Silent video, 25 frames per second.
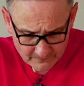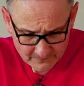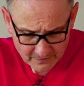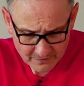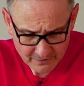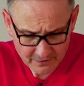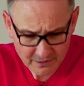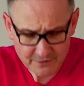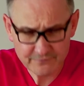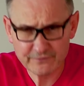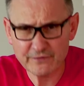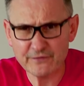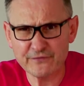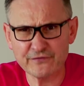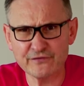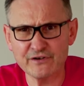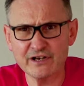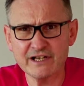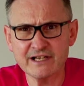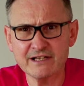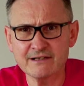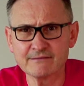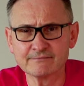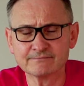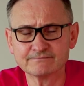for
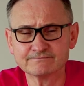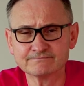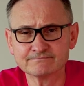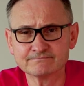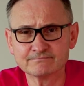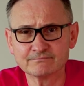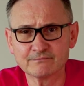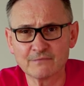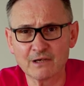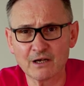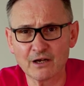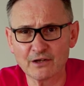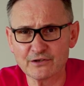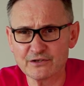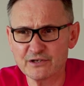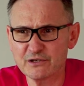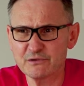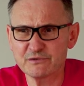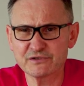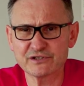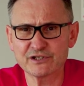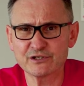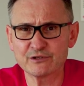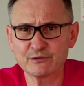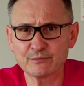free. On
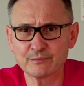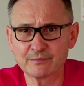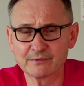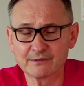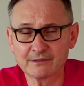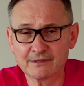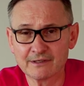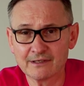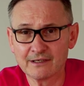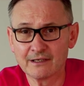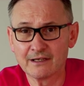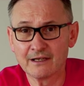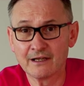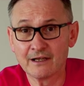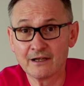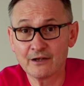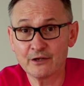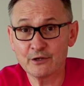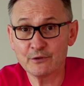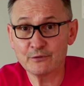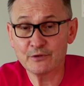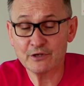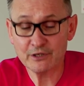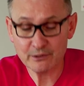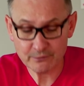YouTube,
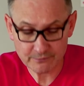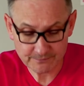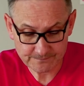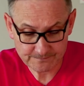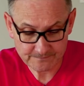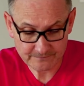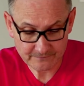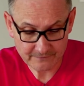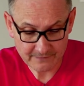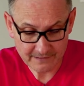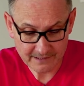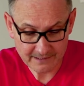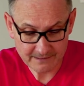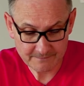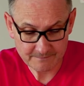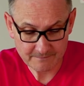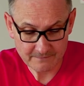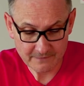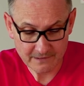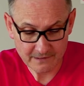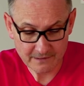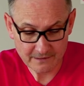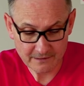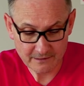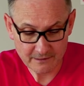who knew, right?
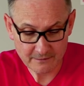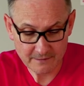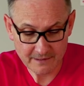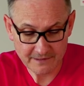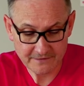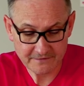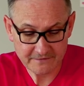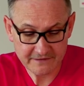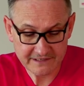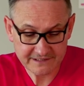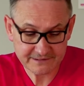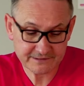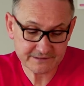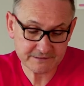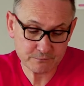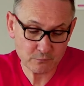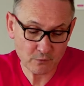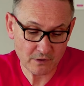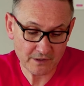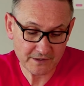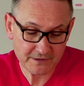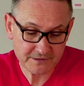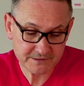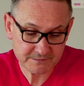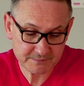And this
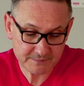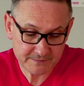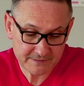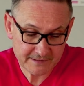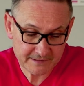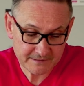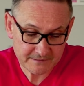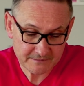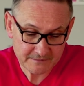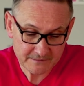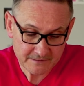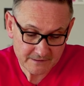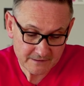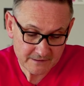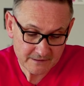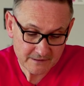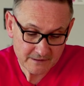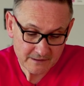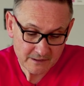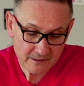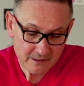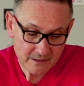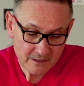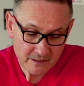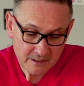one has been
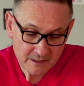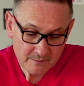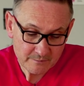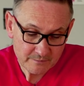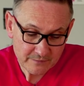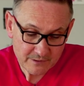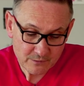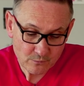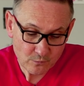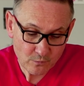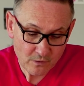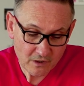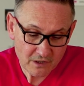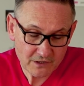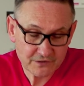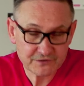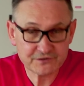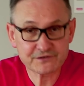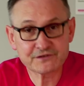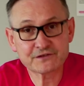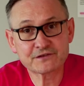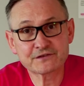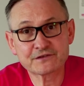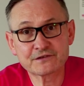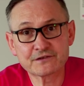
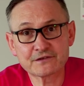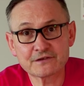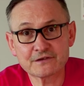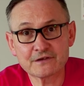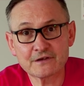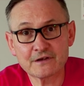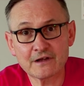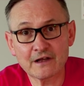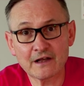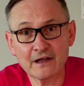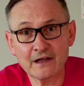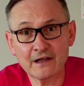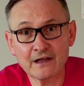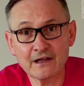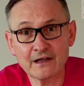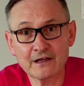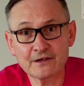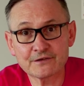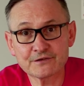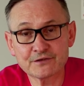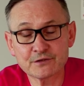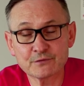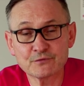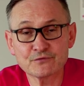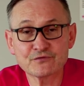watched
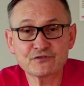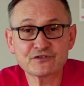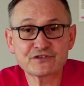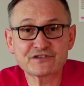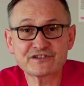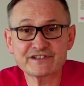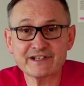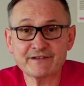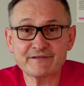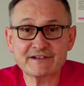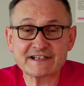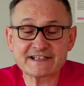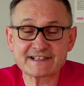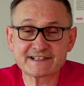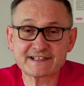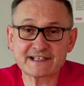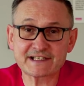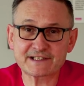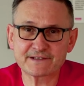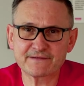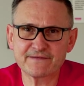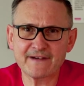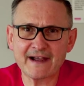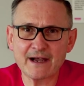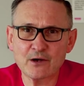
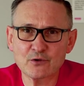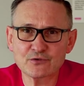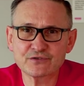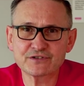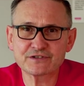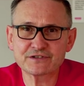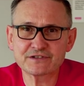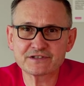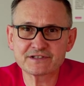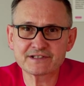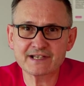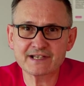276,000